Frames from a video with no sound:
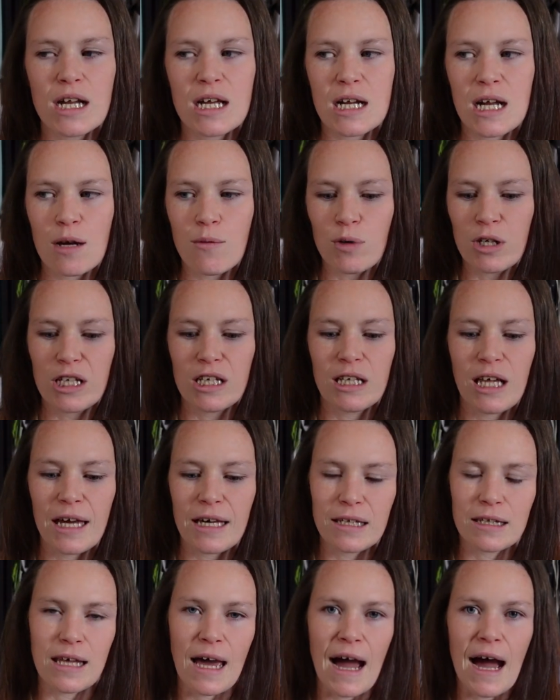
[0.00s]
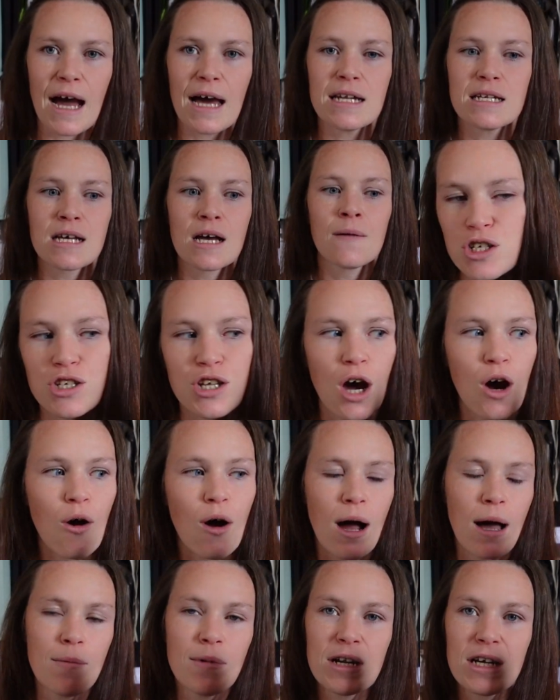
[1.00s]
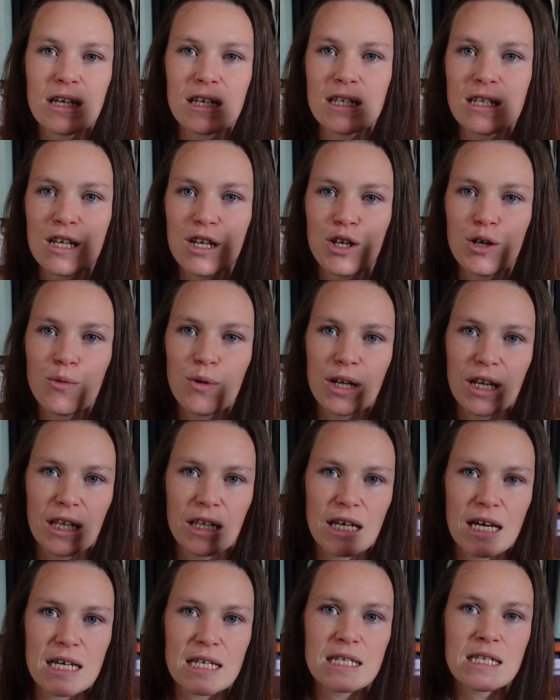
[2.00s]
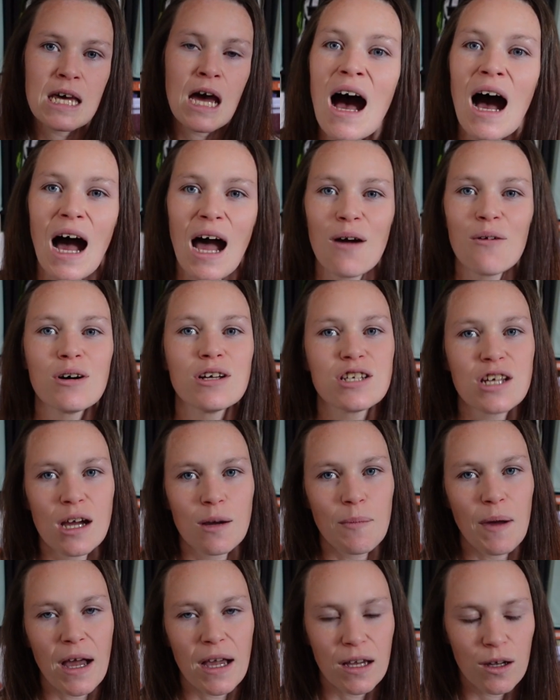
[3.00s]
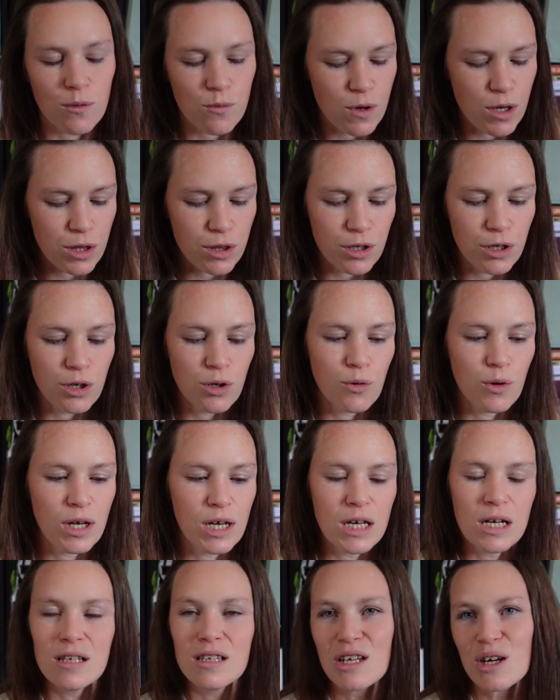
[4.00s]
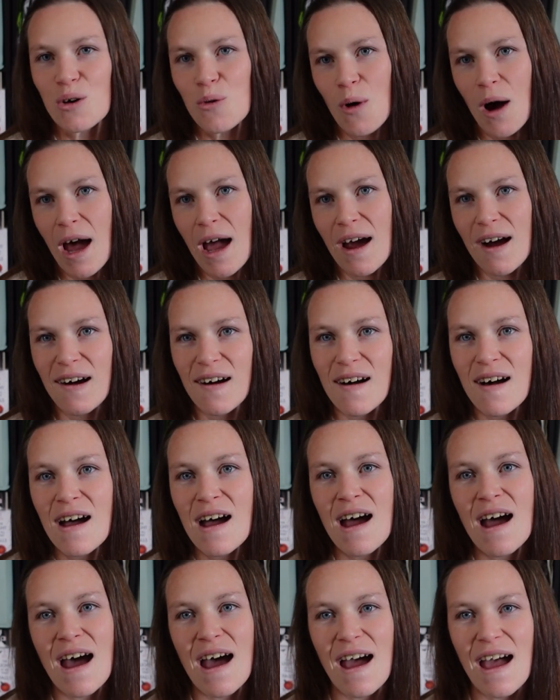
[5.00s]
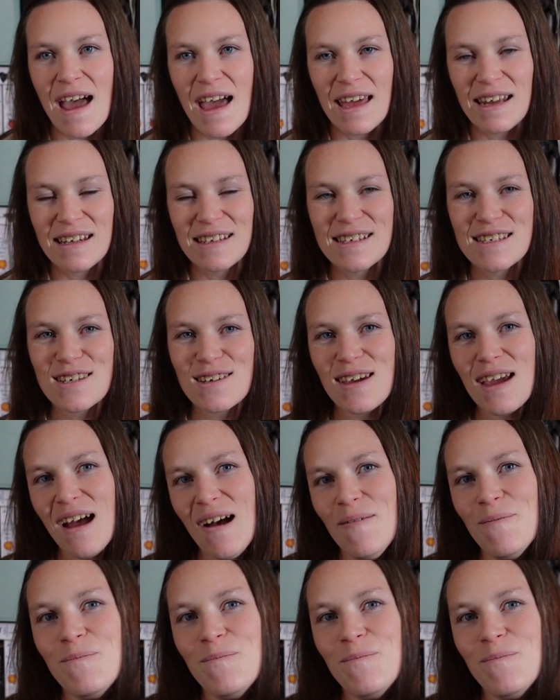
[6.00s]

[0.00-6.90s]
and I really like that. So I'm going to continue reading this. I will check back in with you in a little while, and so yeah.